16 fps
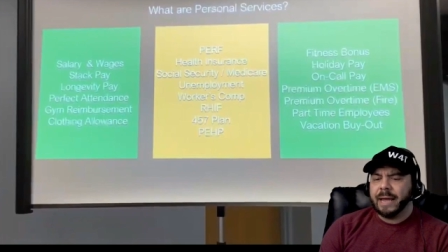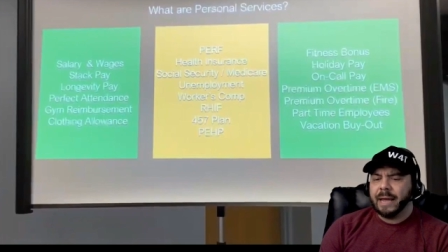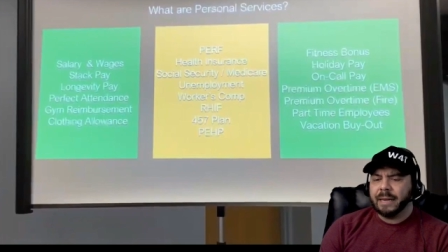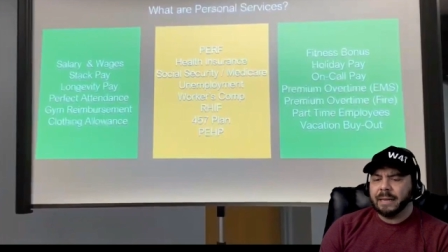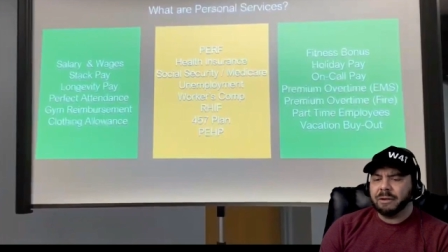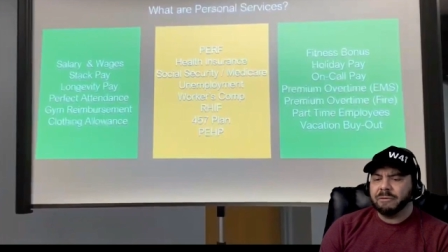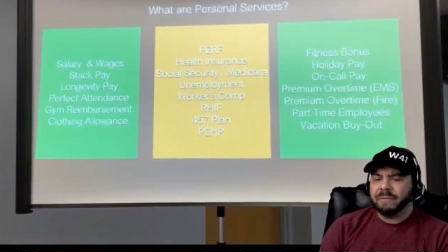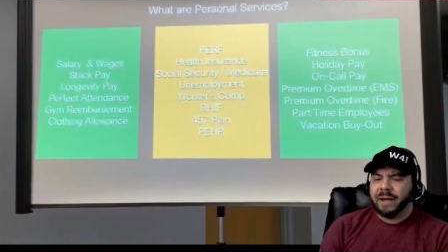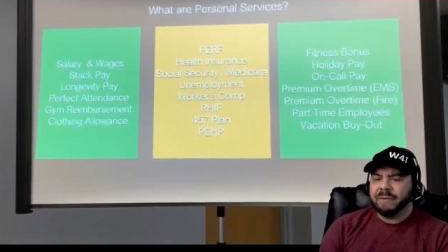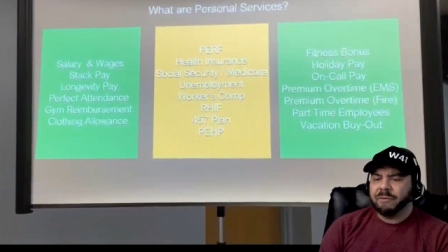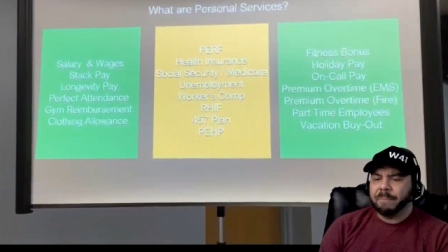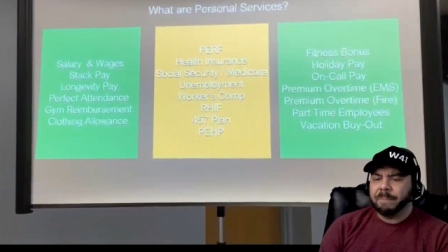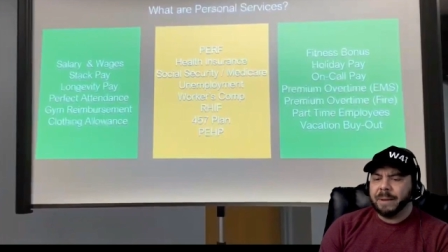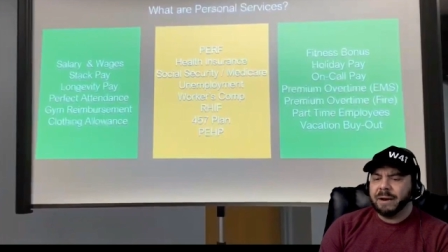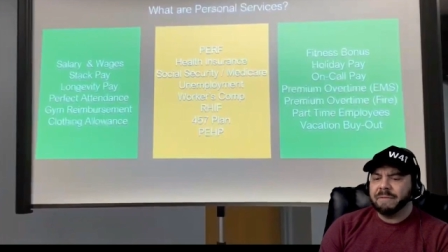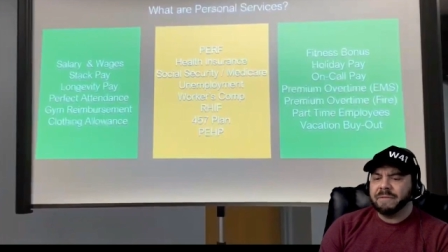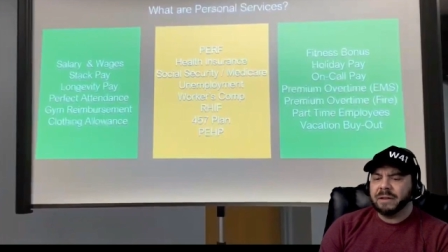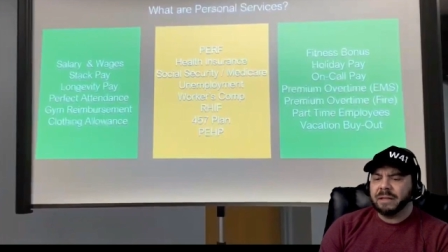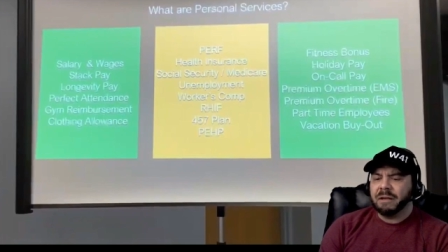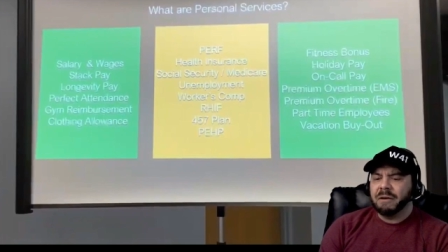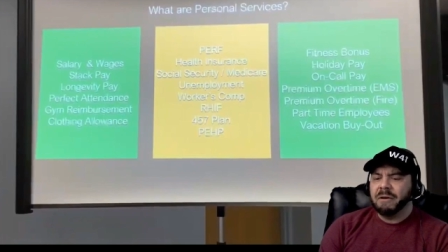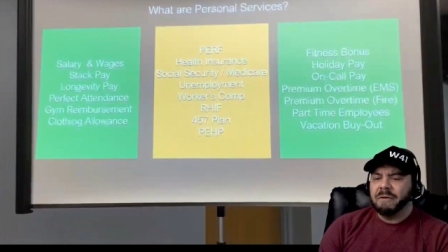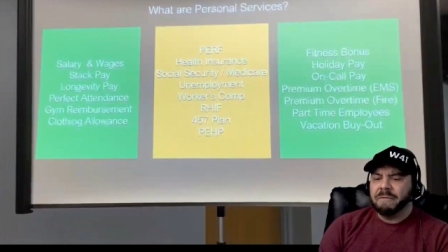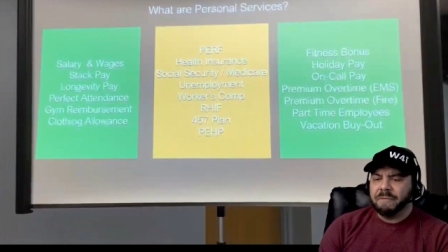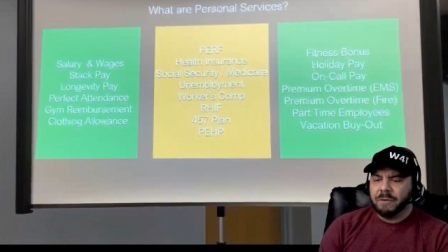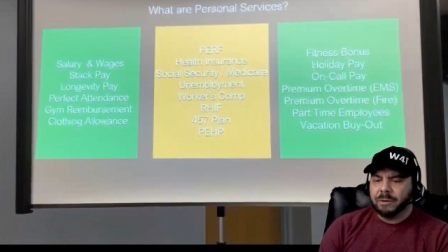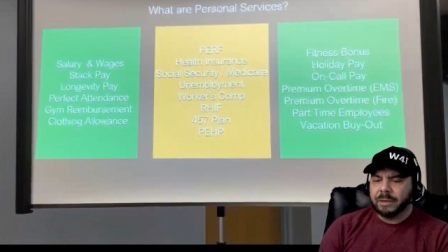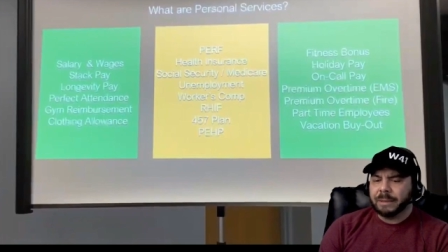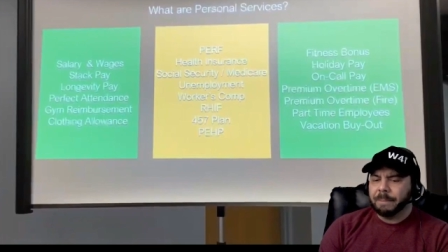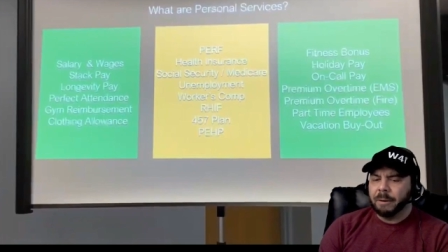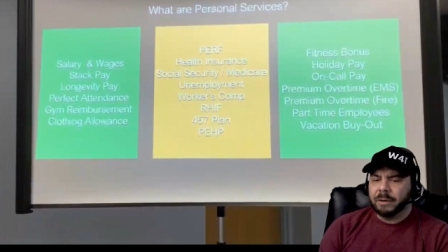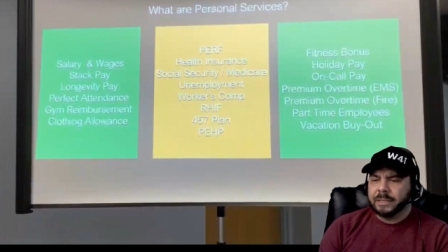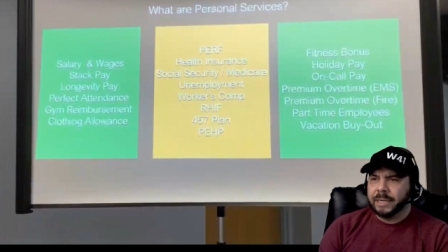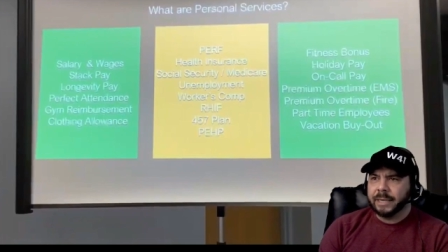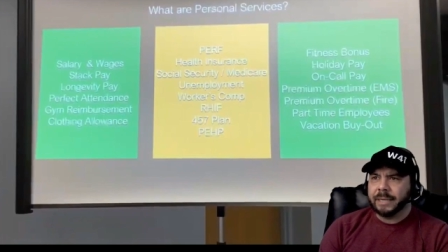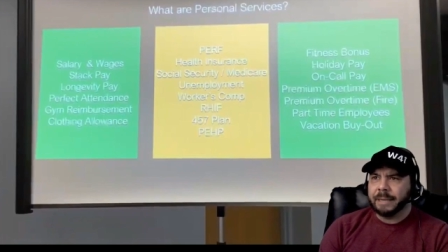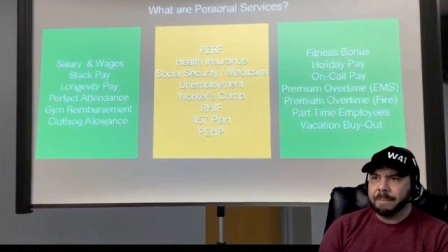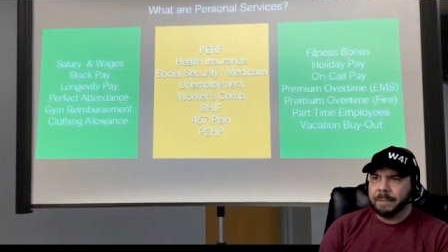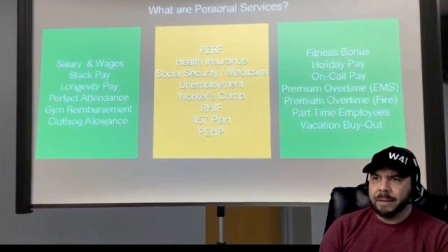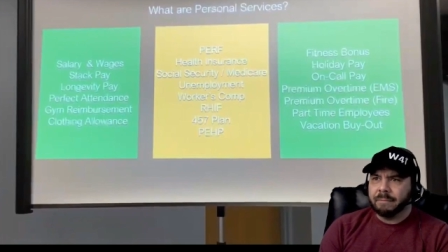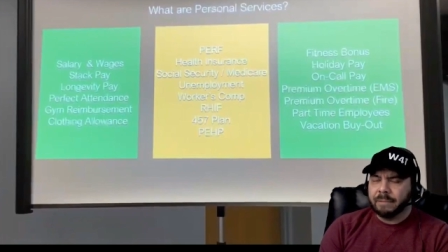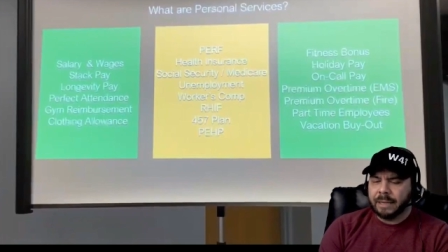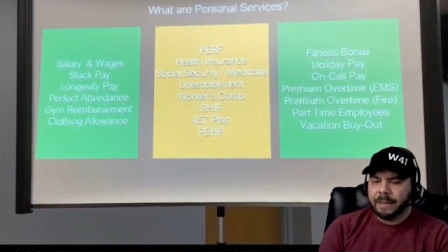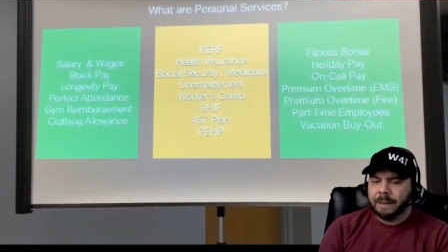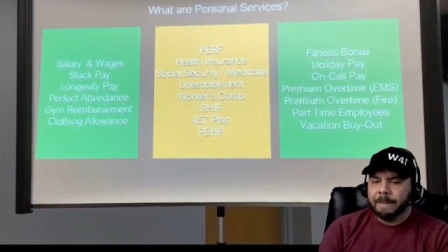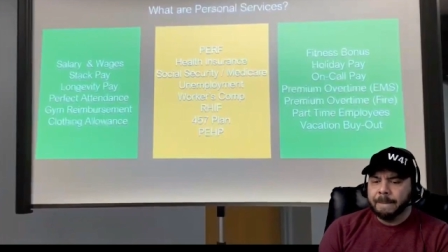and survivor benefits for its participants.